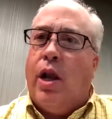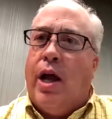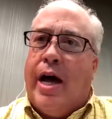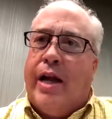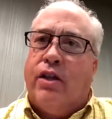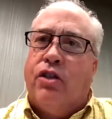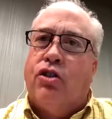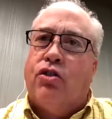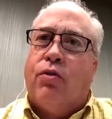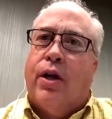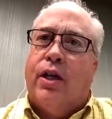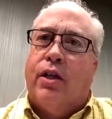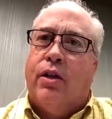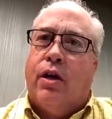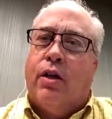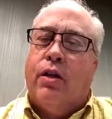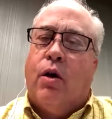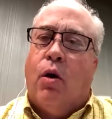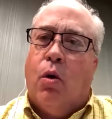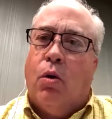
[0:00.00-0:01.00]
of strength on the
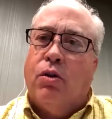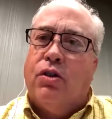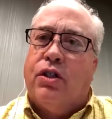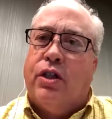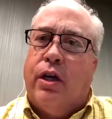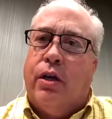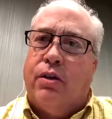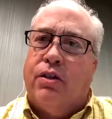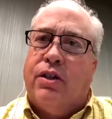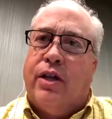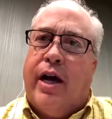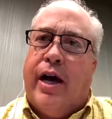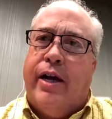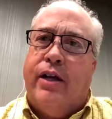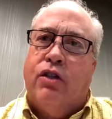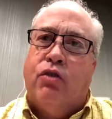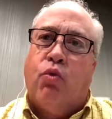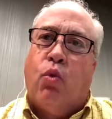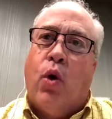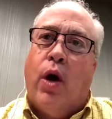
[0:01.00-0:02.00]
wholesale side as
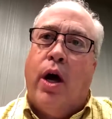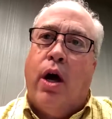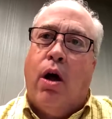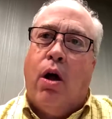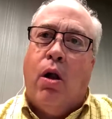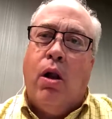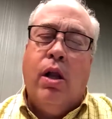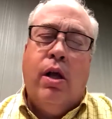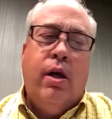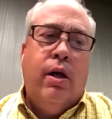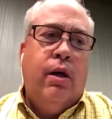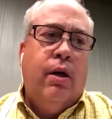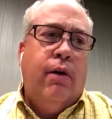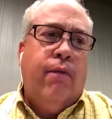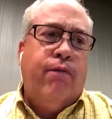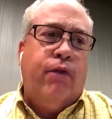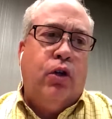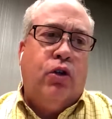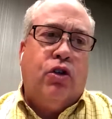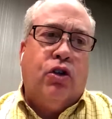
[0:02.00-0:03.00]
well.
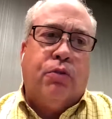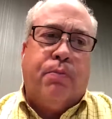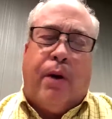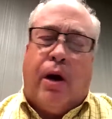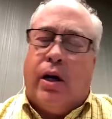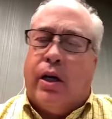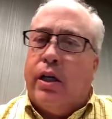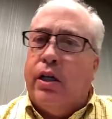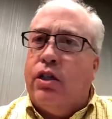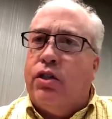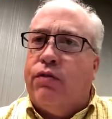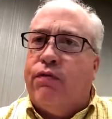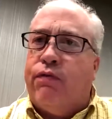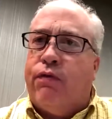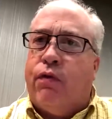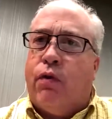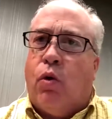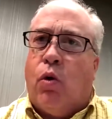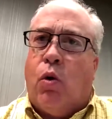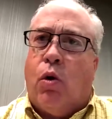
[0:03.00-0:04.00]
Futures markets
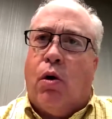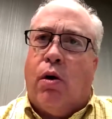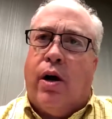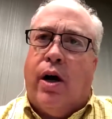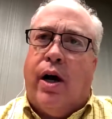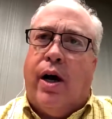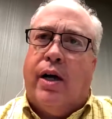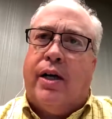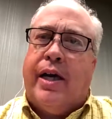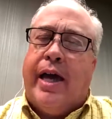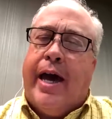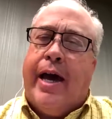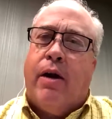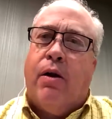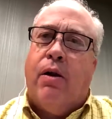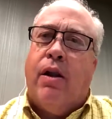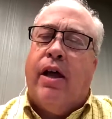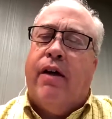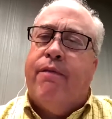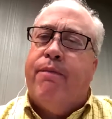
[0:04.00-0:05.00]
for cattle
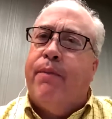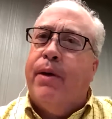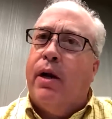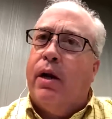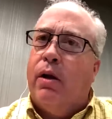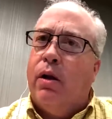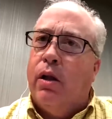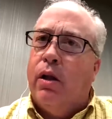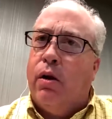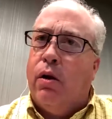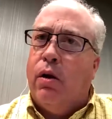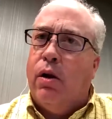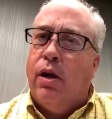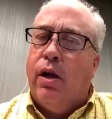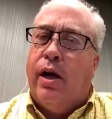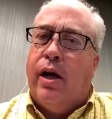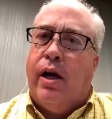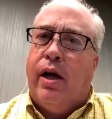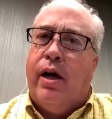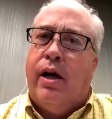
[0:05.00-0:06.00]
have been a
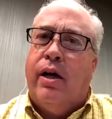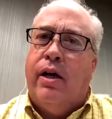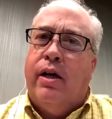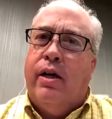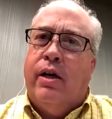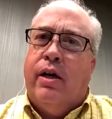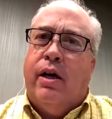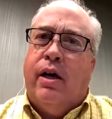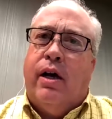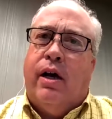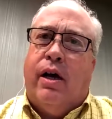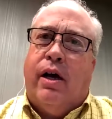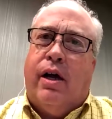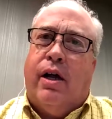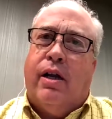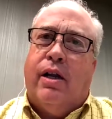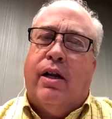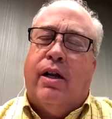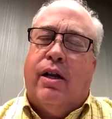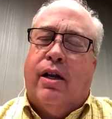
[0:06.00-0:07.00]
little
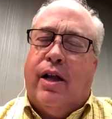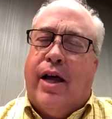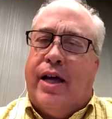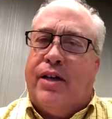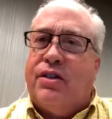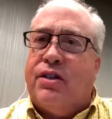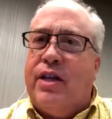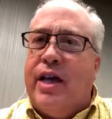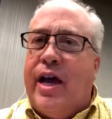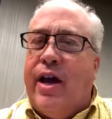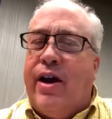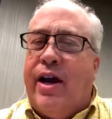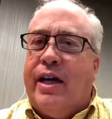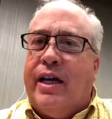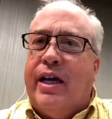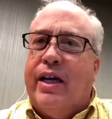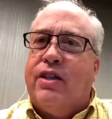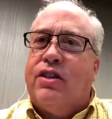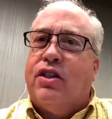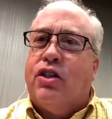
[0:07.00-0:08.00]
less down, I
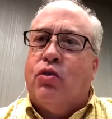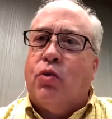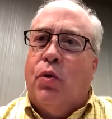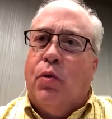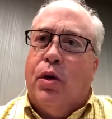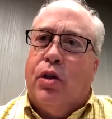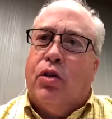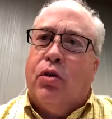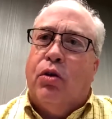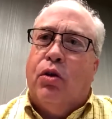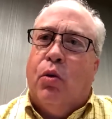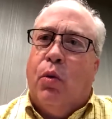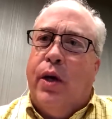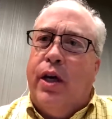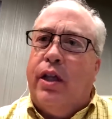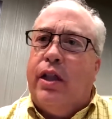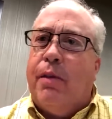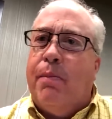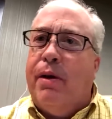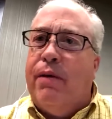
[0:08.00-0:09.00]
guess, as we went through the week.
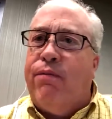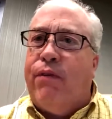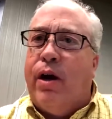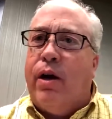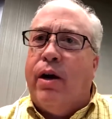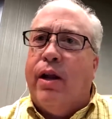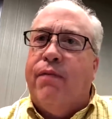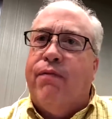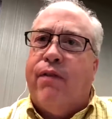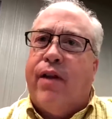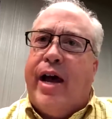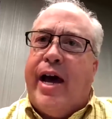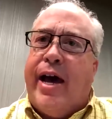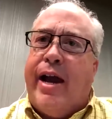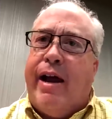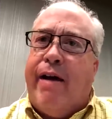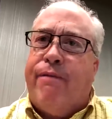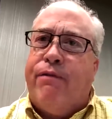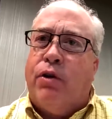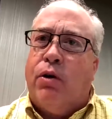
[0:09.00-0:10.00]
They've been fairly flat
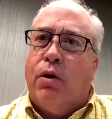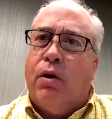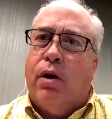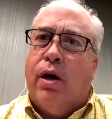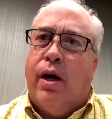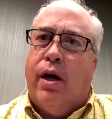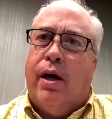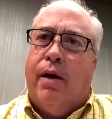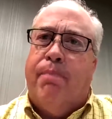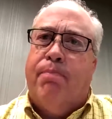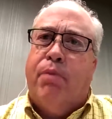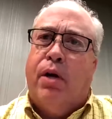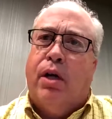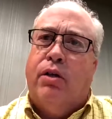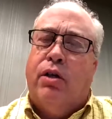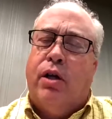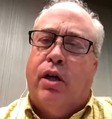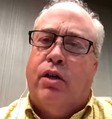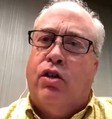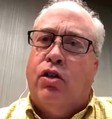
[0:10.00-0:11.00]
after a
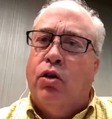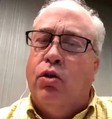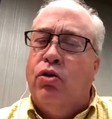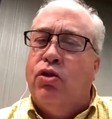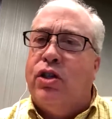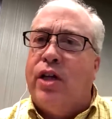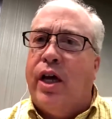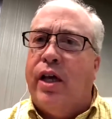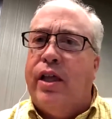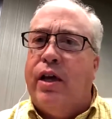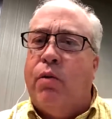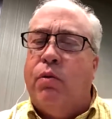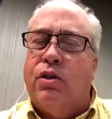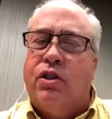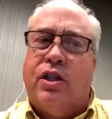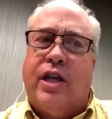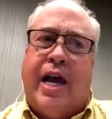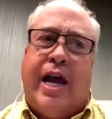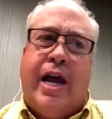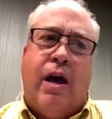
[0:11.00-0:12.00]
Tuesday that was
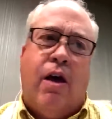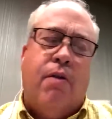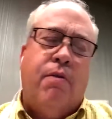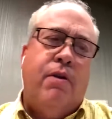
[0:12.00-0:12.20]
down,